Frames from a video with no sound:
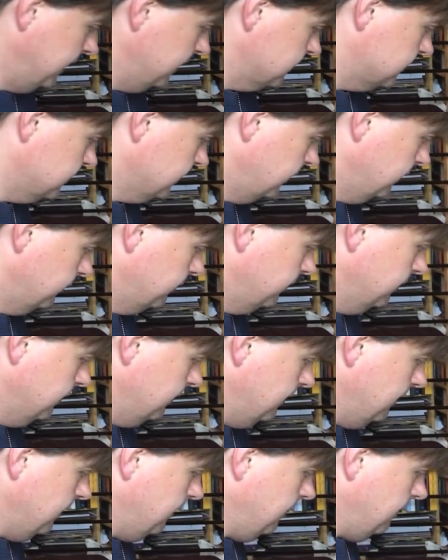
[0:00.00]
on that, so
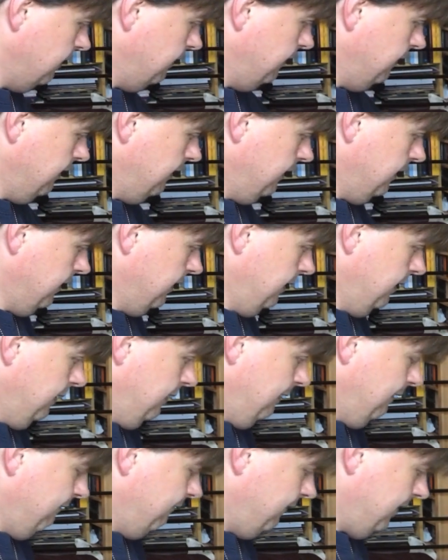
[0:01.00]

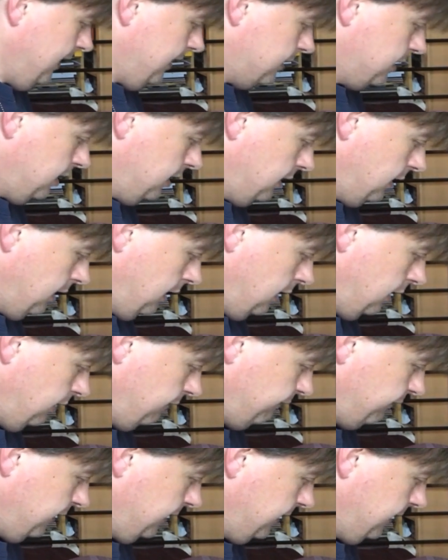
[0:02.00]
that
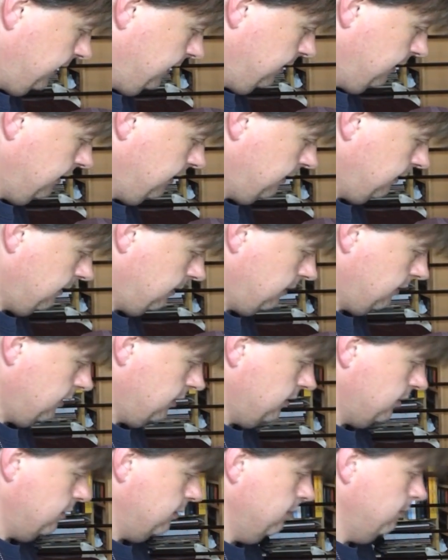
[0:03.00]
hopefully
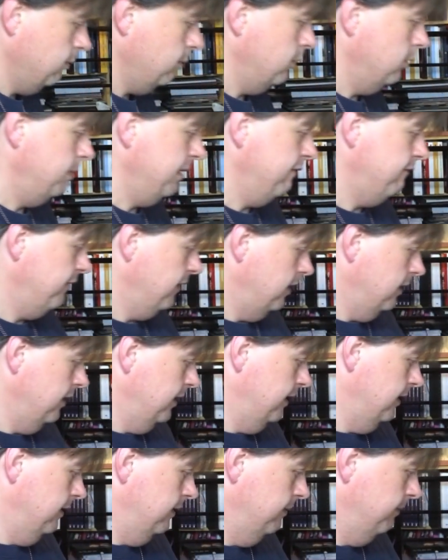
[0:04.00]
will be
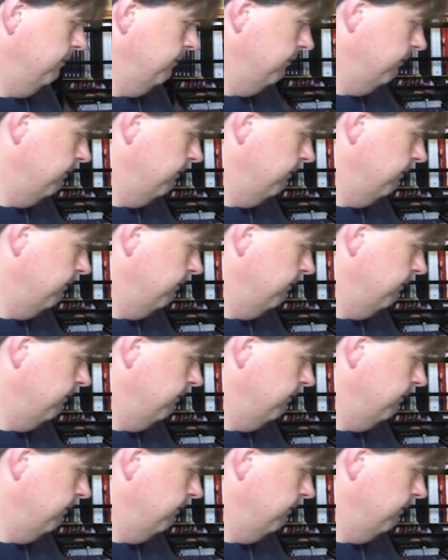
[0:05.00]
fine.